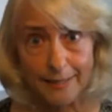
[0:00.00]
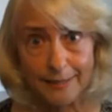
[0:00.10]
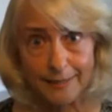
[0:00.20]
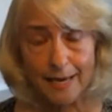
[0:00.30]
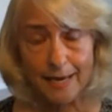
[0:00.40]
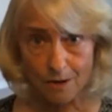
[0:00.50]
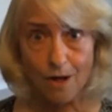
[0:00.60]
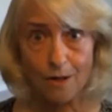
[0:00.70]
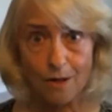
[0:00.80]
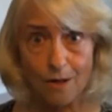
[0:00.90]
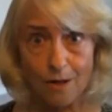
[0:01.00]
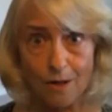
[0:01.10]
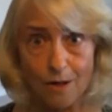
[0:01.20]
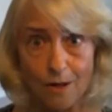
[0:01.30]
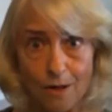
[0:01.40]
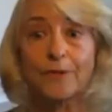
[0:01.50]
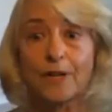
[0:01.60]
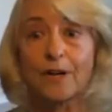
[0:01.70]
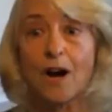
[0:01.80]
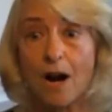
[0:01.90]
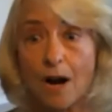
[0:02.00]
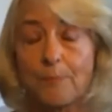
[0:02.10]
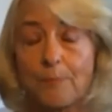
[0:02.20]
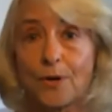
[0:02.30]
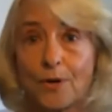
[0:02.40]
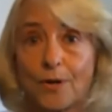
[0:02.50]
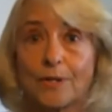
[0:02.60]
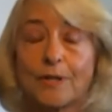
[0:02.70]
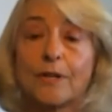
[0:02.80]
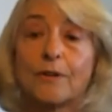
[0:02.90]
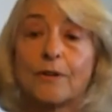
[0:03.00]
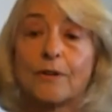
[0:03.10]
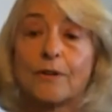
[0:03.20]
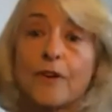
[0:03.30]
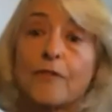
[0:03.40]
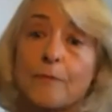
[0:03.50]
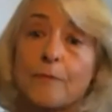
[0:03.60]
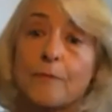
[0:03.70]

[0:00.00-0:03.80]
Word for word: and not all the products out there are pure, free from